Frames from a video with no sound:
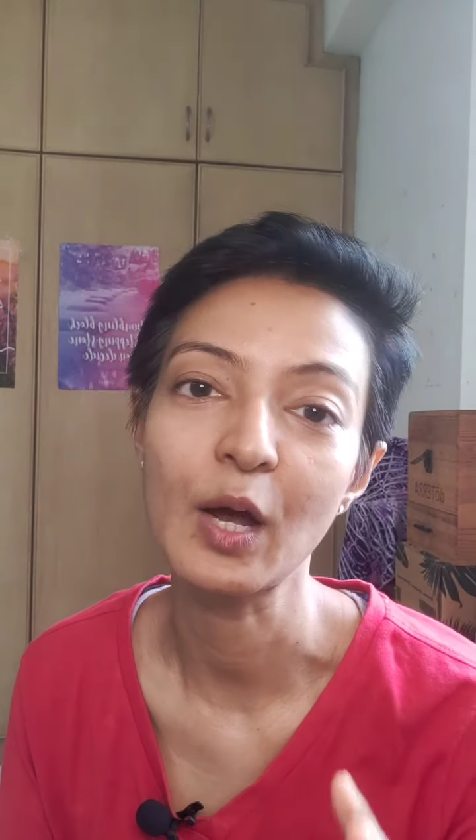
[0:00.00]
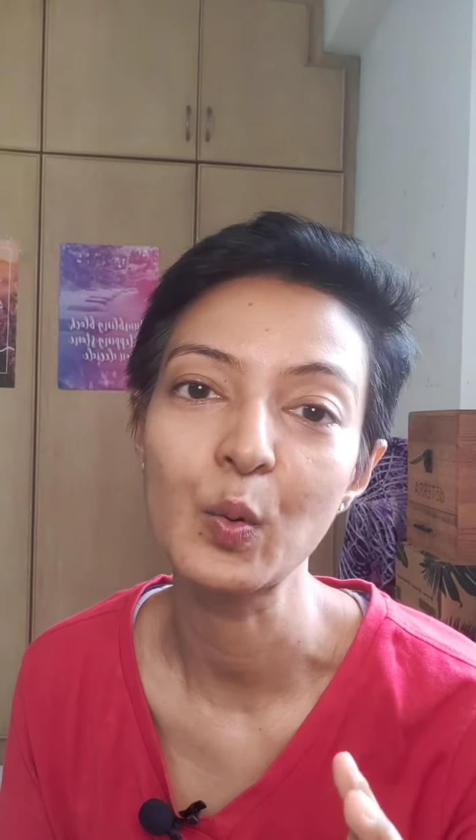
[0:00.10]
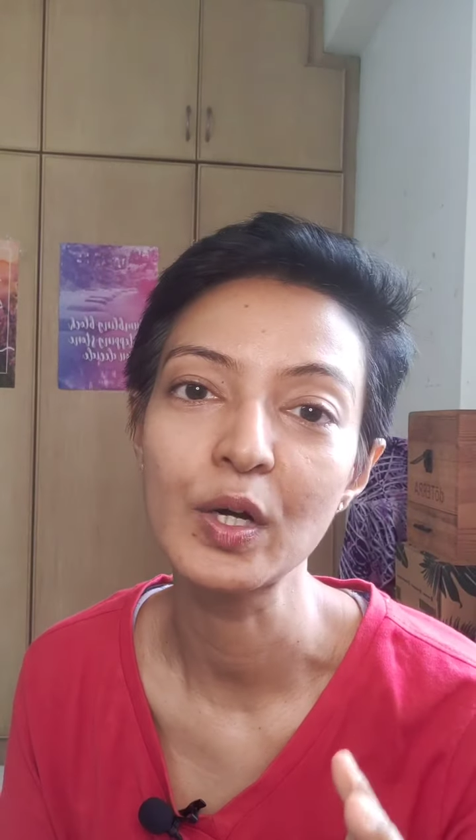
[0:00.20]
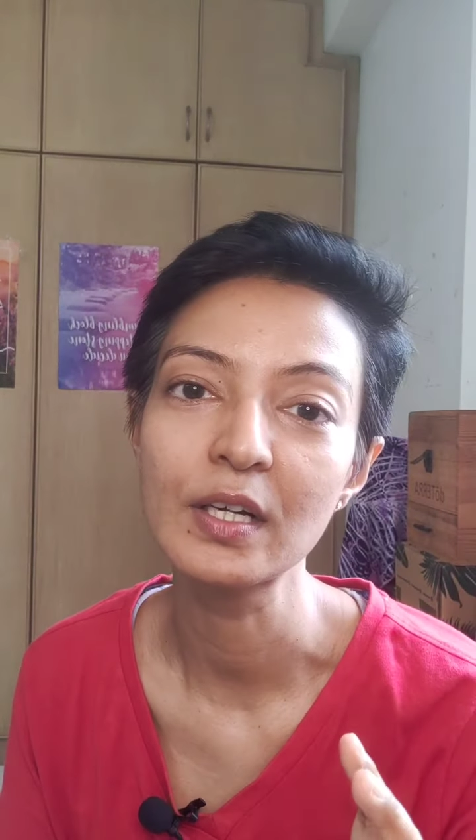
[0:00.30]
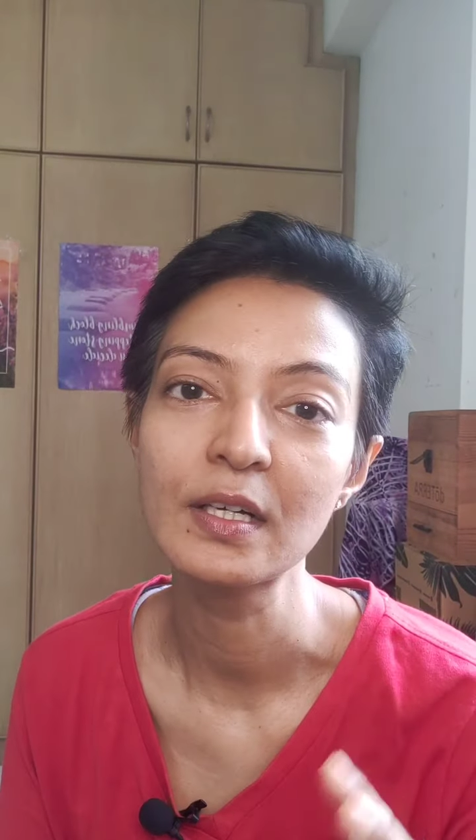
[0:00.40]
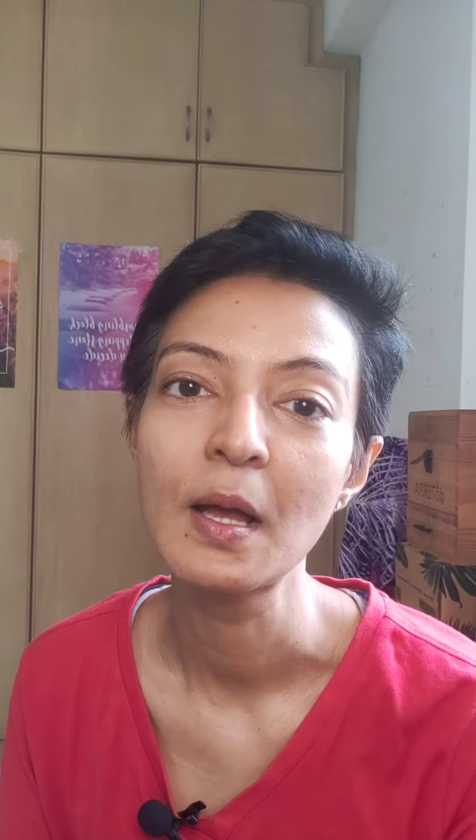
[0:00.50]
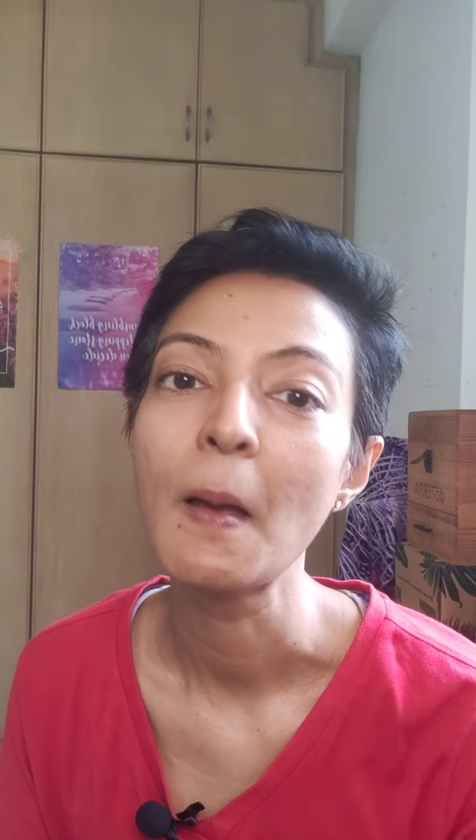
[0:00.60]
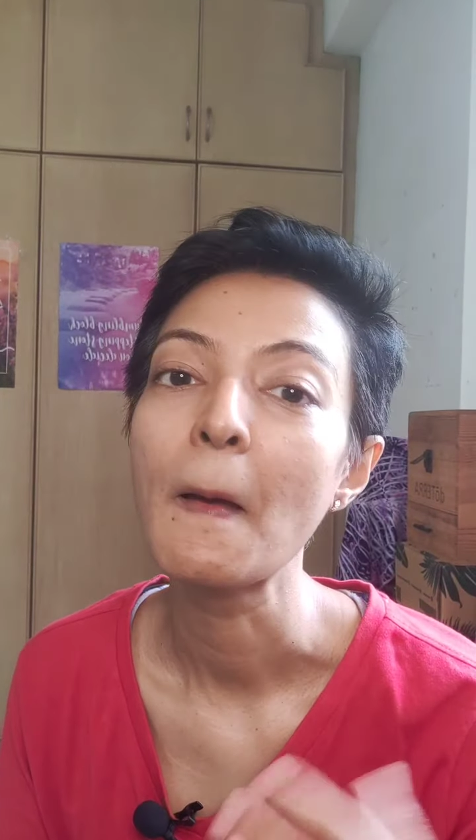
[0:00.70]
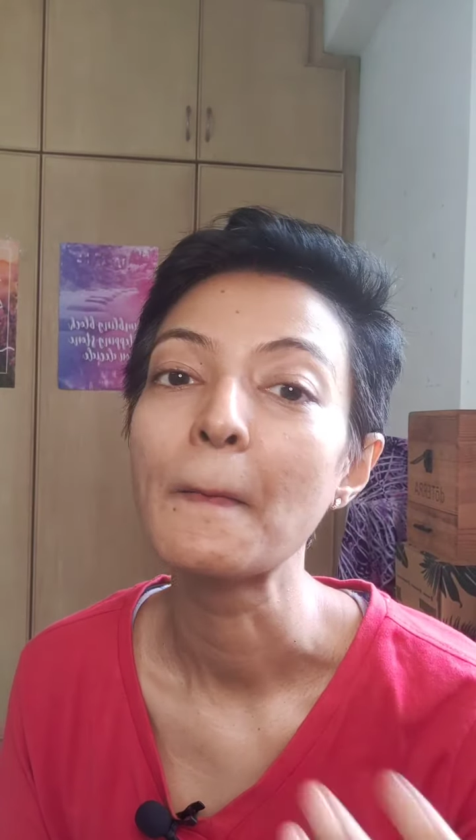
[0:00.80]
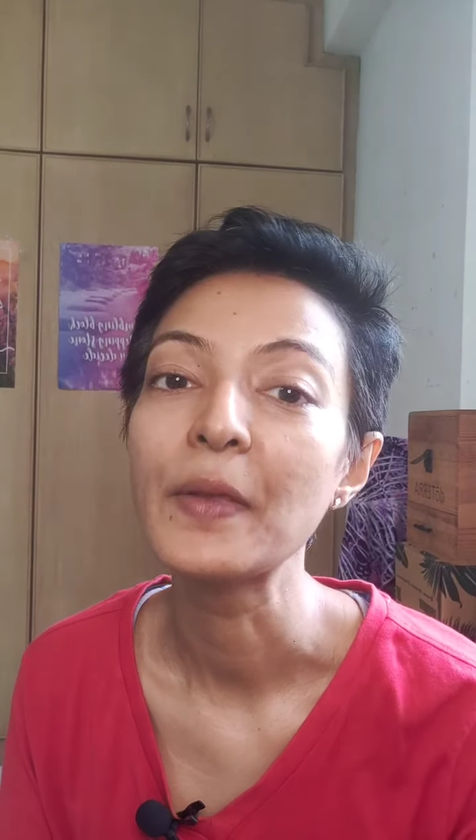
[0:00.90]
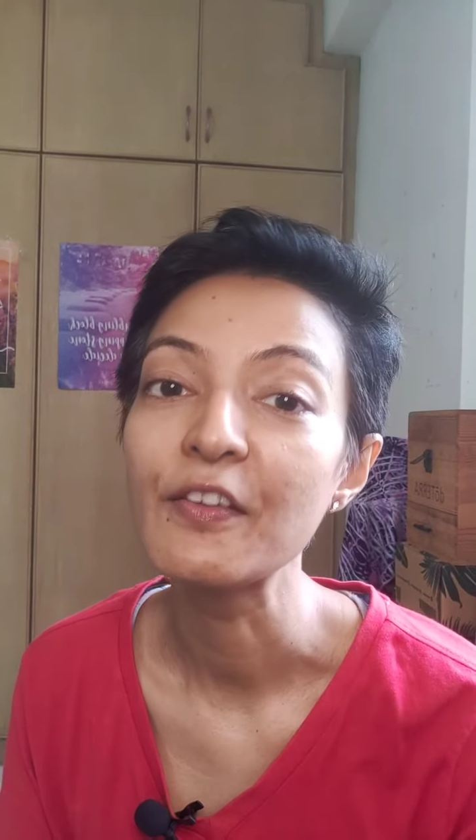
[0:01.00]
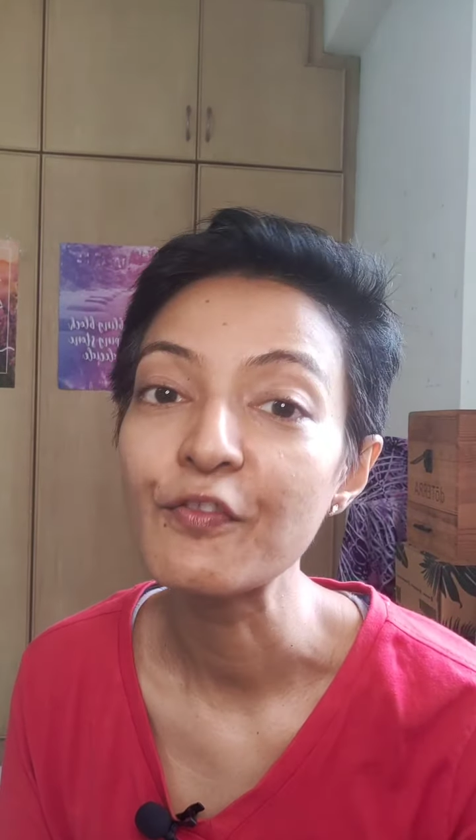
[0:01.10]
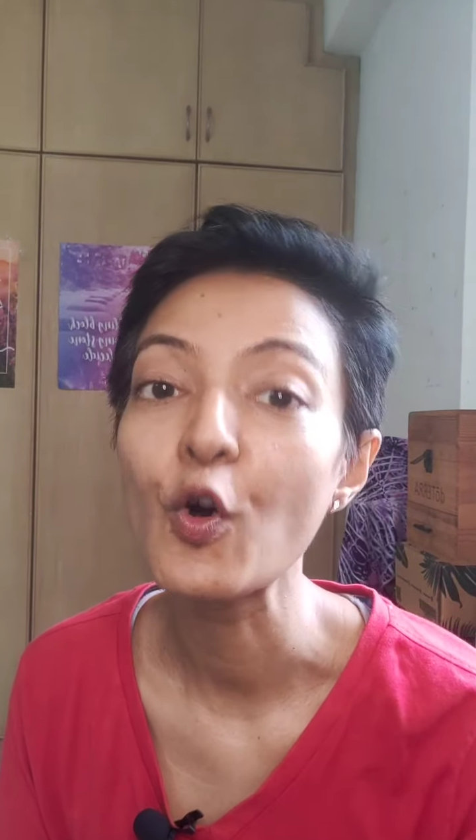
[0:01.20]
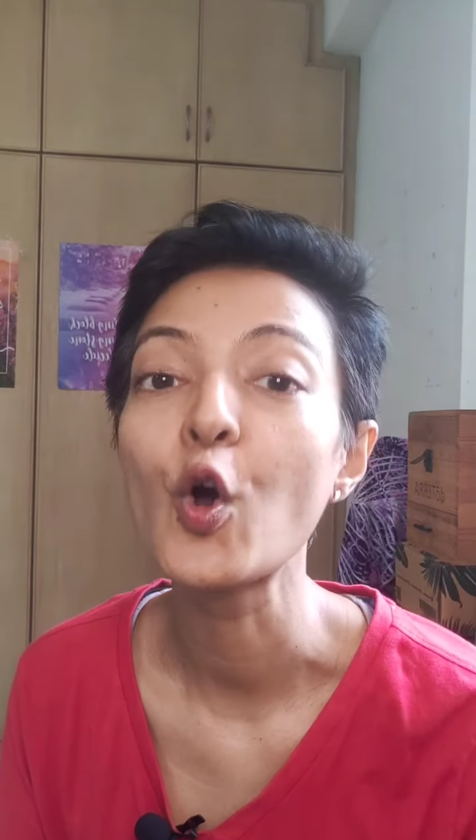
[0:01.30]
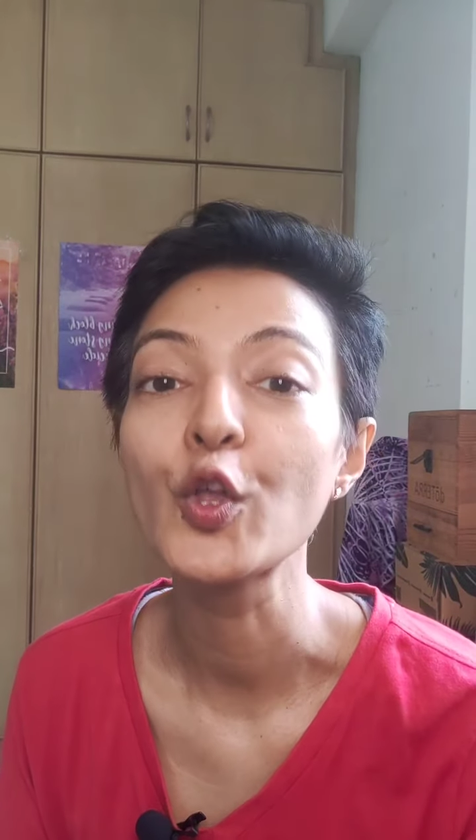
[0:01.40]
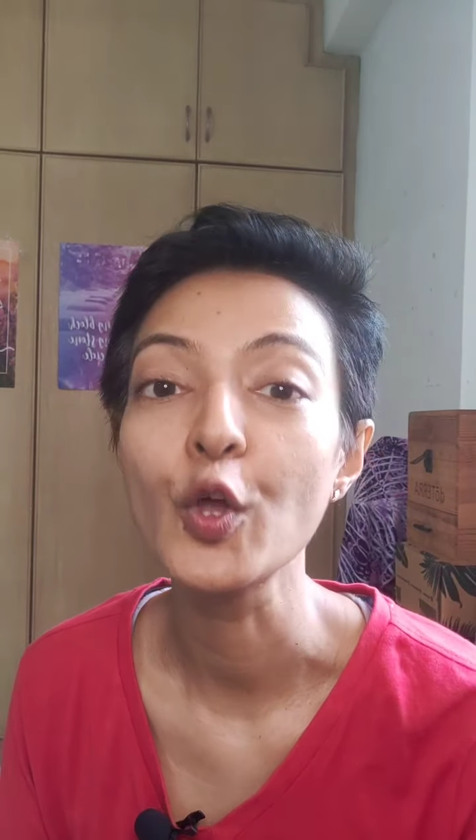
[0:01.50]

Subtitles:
hour before